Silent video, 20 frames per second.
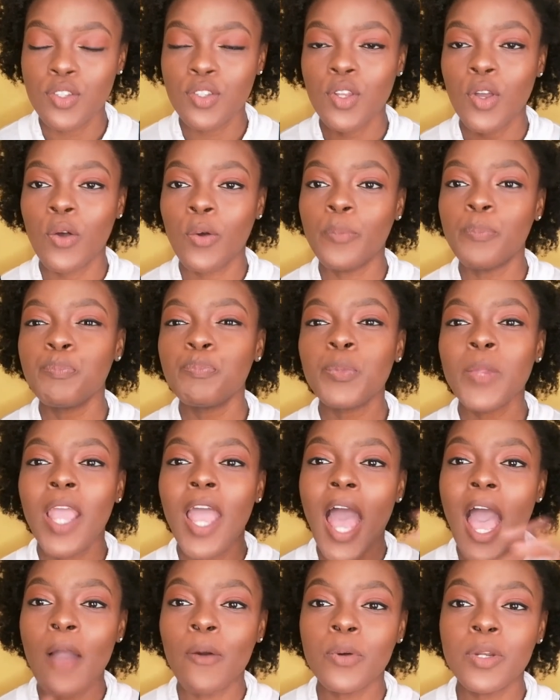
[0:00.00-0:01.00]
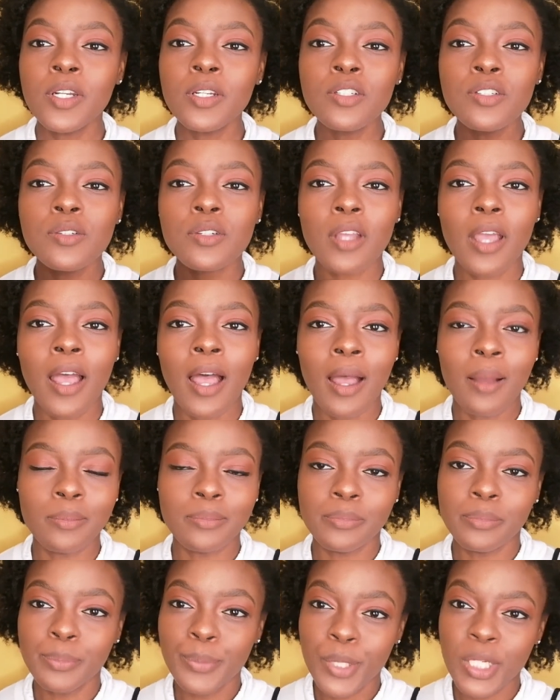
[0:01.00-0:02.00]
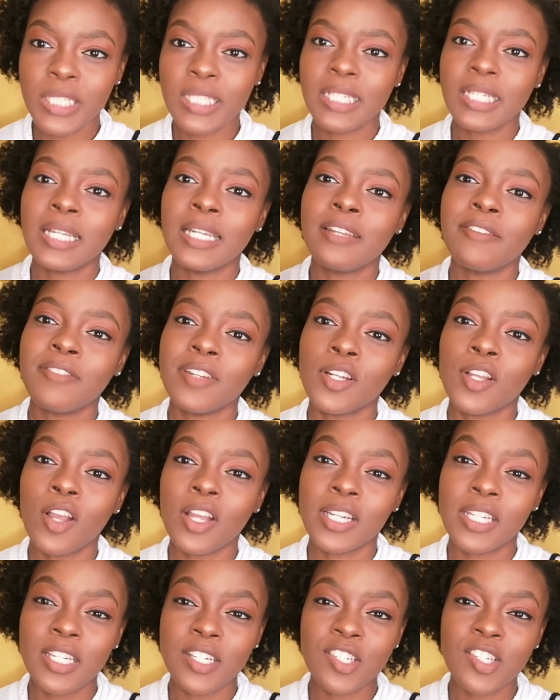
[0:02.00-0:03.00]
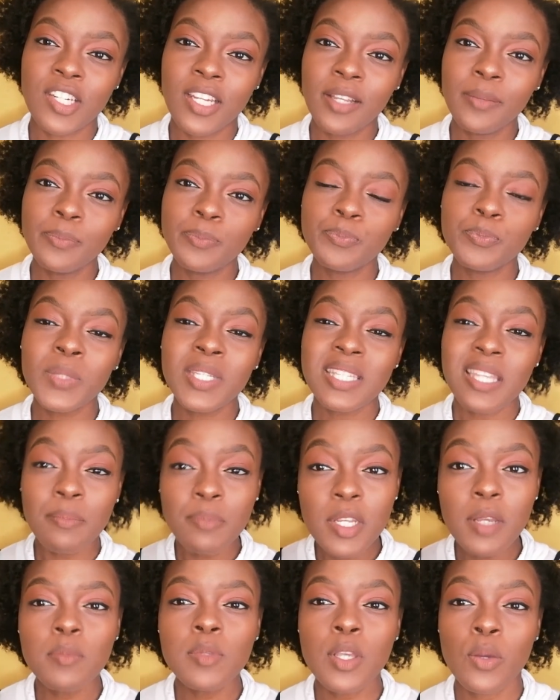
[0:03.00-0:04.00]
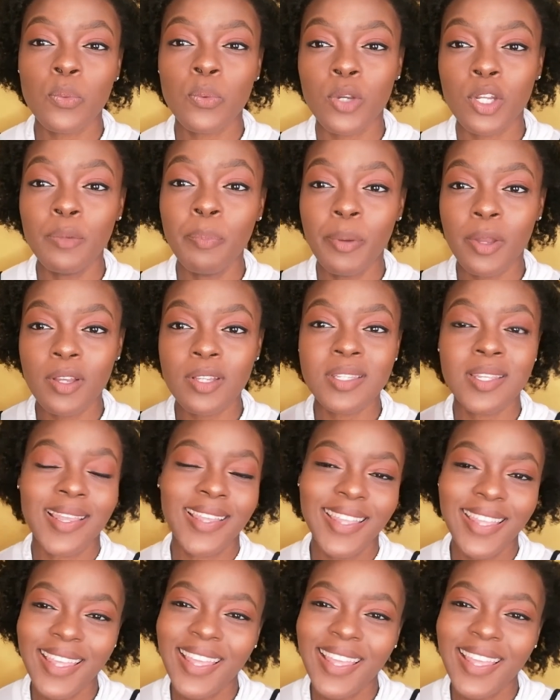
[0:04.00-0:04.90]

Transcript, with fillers: So I wouldn't um, put a leave-in conditioner. Sometimes I would because